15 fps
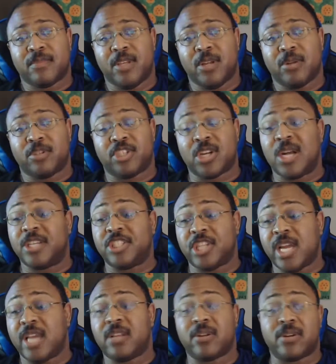Sean
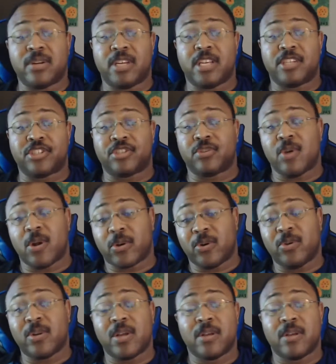Chandler has struggled.